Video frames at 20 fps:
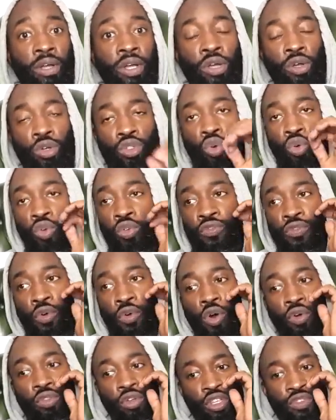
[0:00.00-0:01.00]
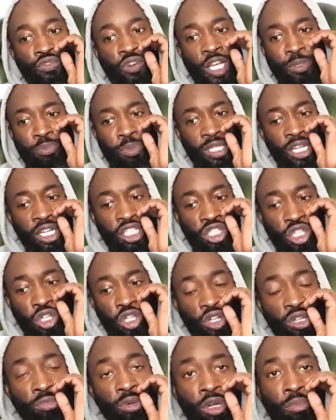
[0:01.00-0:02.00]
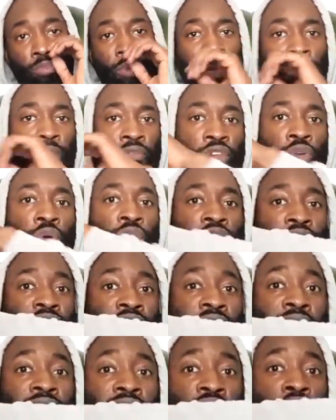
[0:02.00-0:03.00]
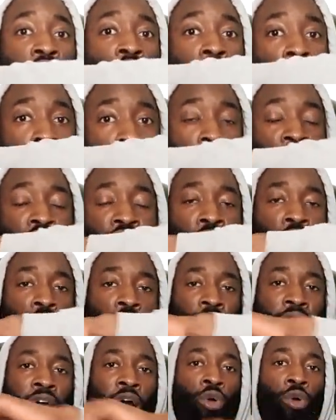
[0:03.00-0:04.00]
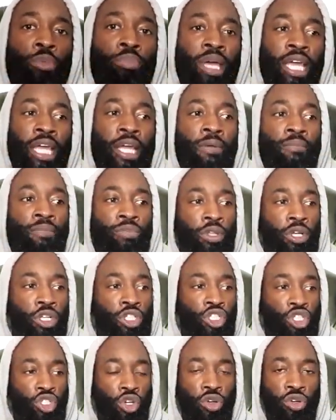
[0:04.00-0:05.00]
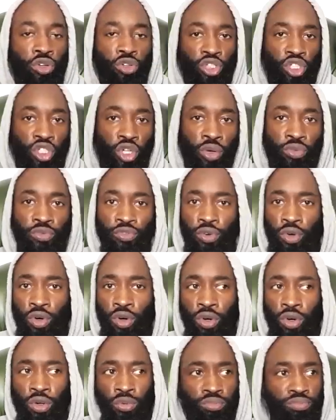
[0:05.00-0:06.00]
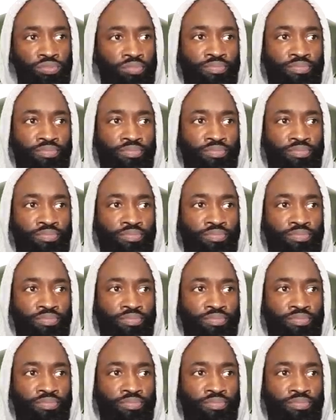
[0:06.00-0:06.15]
Because all four of those fights potentially could have been on pay-per-view in the States. All four will now be shown on Dazn for